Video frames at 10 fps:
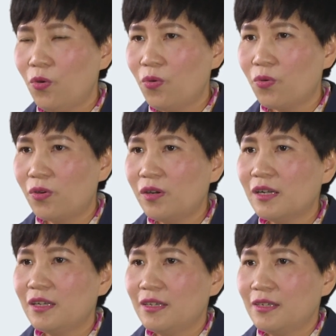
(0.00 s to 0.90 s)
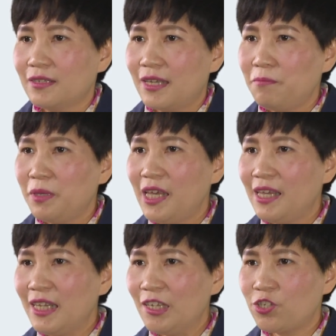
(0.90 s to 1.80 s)
or can be
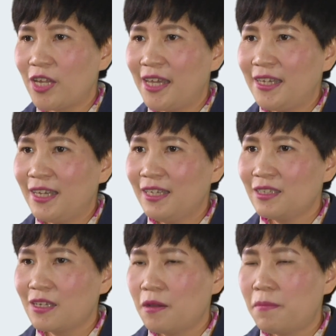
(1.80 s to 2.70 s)
initiated